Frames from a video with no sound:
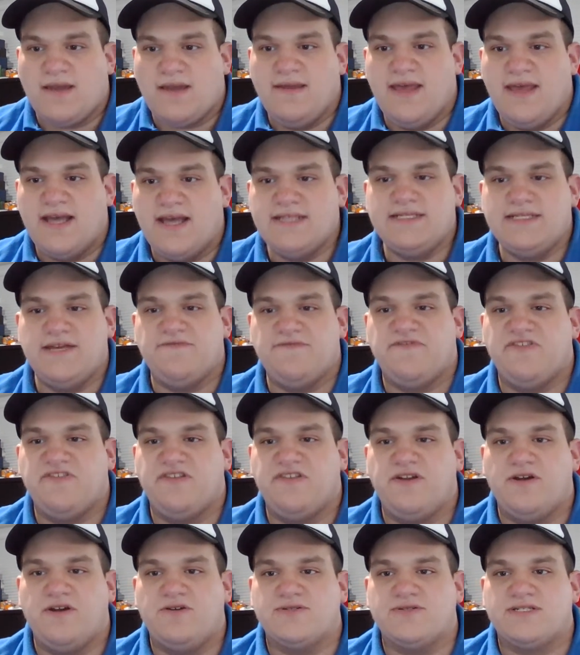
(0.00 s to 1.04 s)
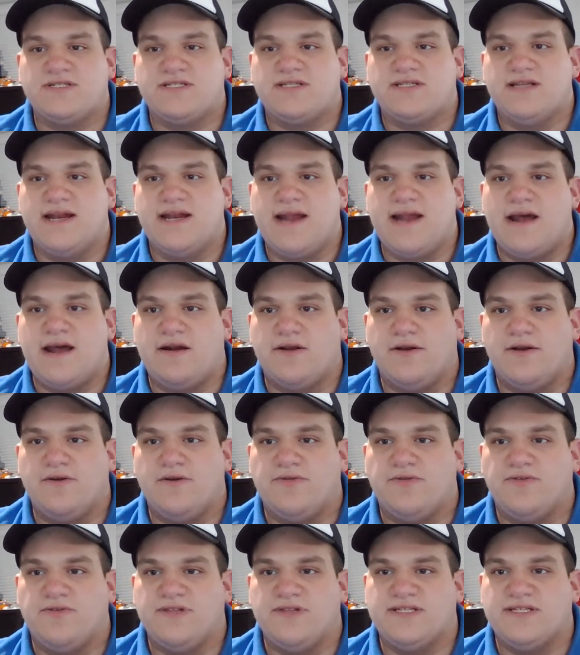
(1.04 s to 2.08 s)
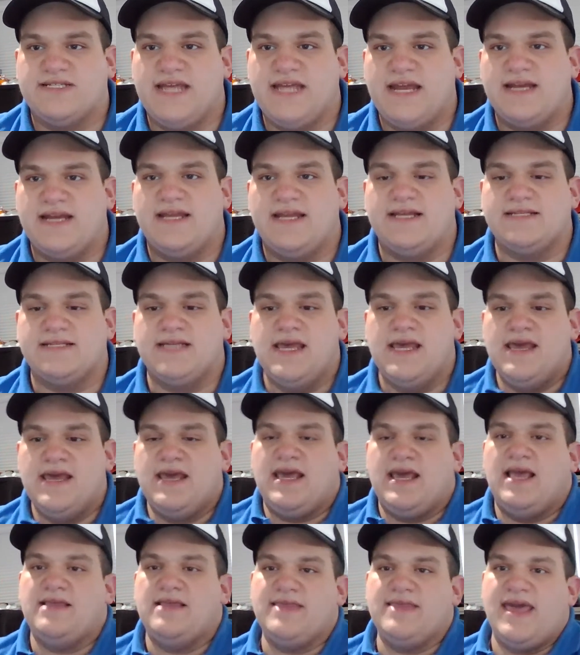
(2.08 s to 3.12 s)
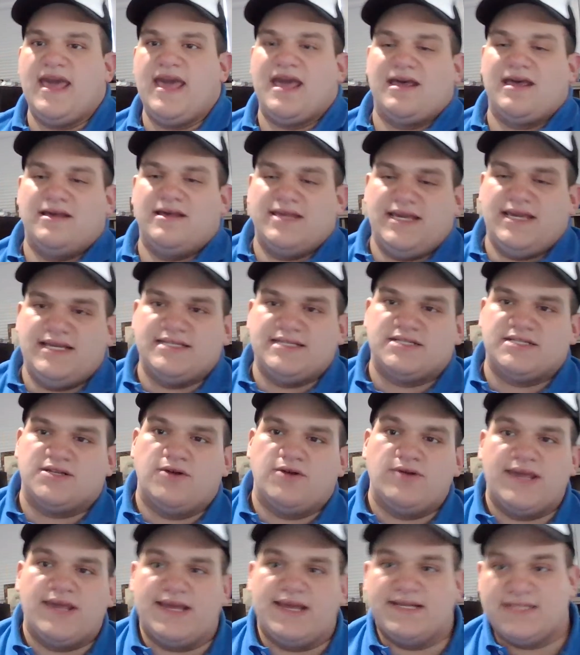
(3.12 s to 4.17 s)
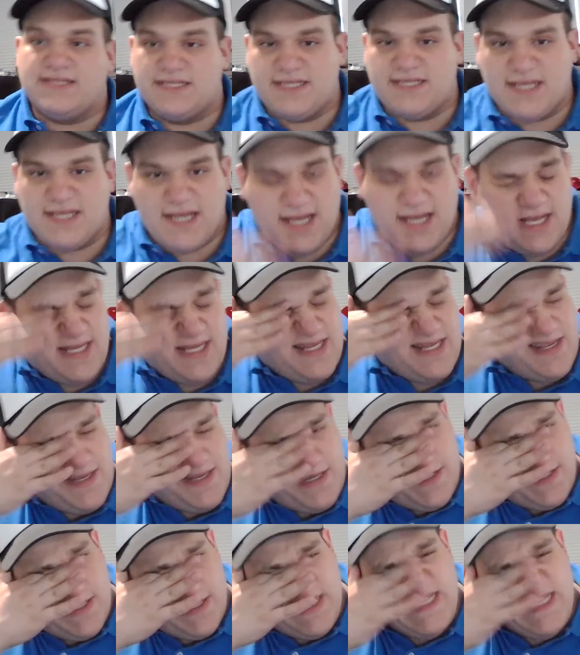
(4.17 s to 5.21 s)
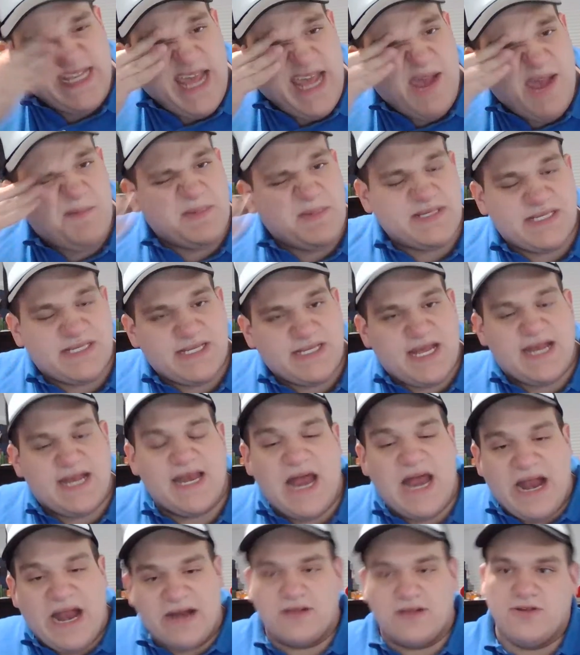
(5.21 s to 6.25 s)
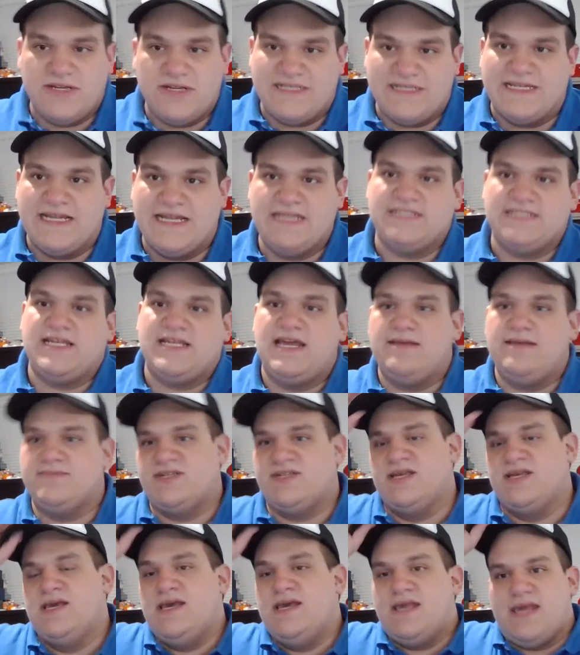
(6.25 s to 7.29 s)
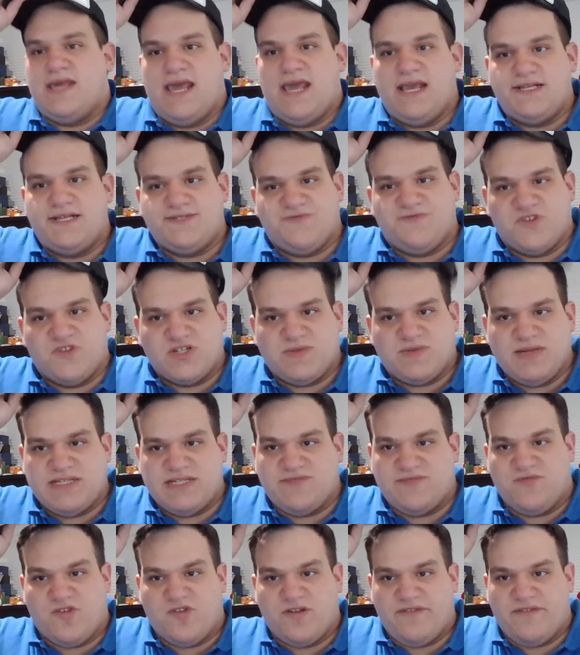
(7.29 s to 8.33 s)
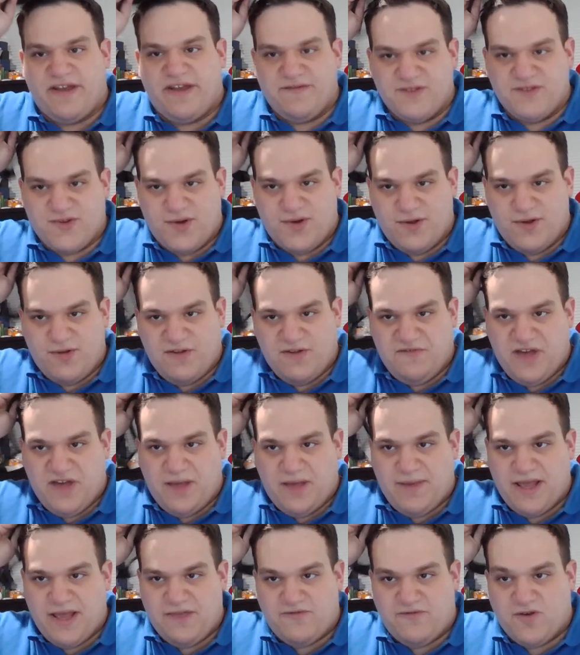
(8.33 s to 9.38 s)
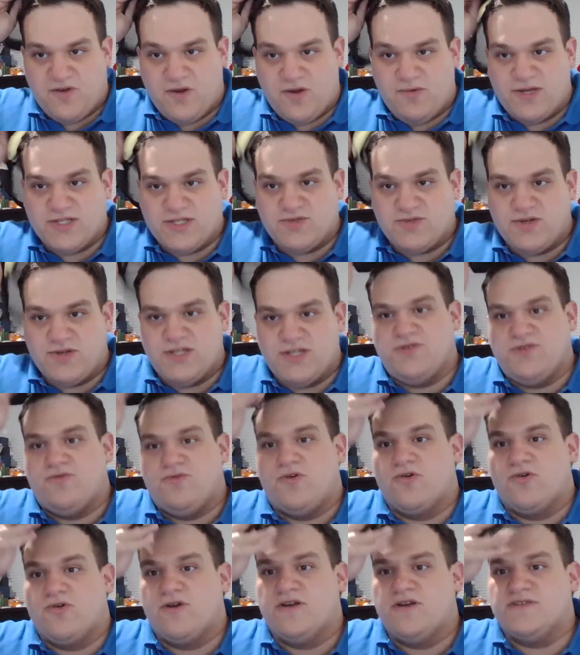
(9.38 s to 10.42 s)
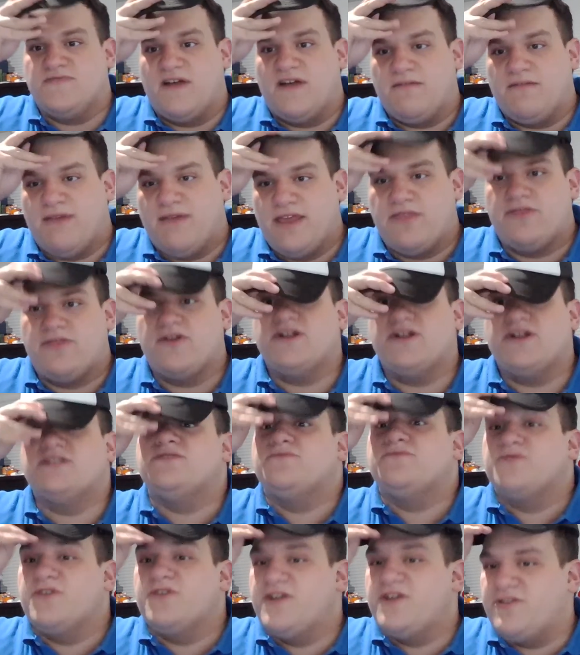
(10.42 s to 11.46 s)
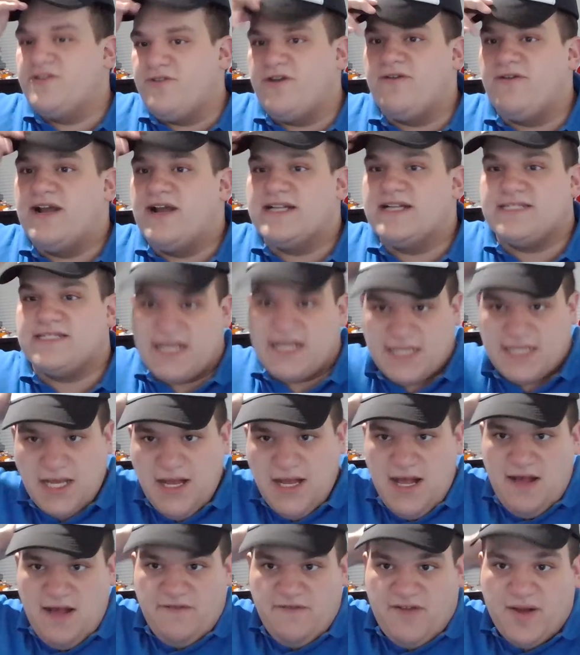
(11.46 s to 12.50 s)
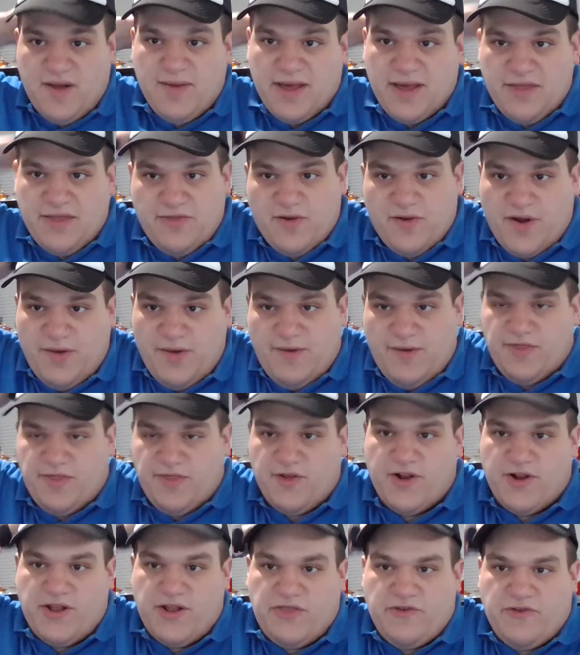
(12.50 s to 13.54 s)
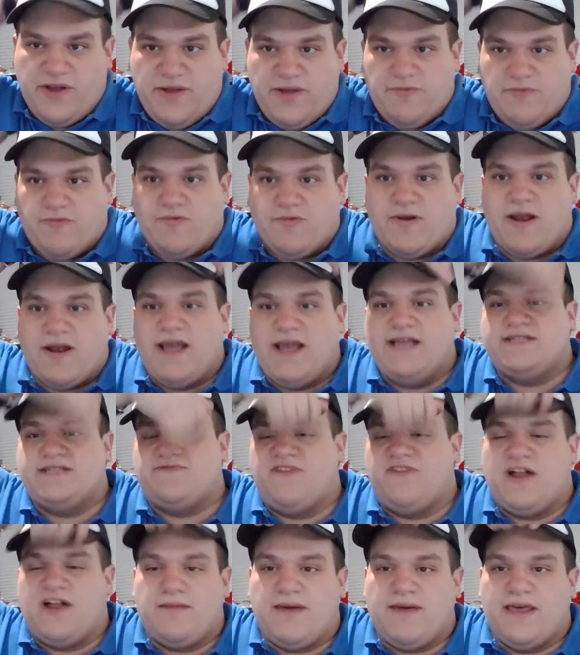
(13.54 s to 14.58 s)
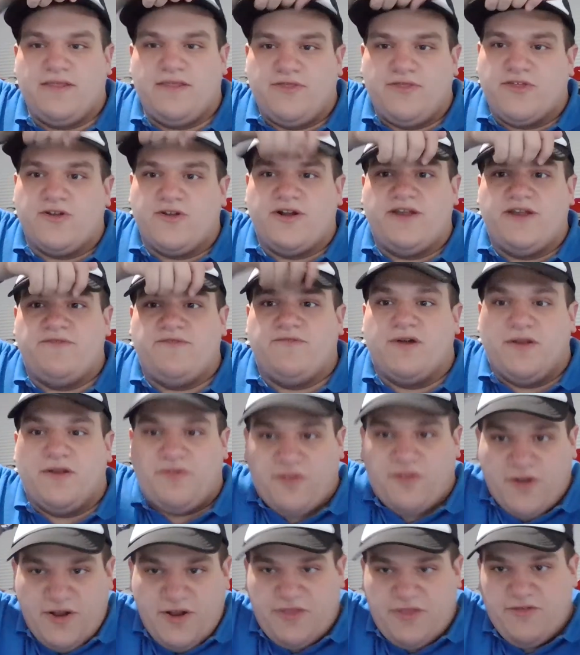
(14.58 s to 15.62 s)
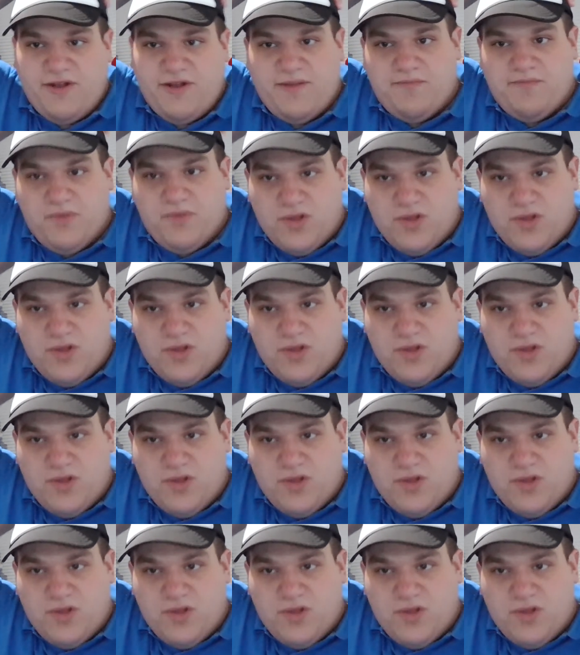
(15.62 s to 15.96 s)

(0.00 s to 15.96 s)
And that is it for the notes. Now to go through the standings in the AL East going into today's games, and not including today's games. Yankees in first place at 45-21, followed by the 41-22 Orioles, followed by the 32-33 Red Sox, followed by the 31-33 Rays, followed by the 31-33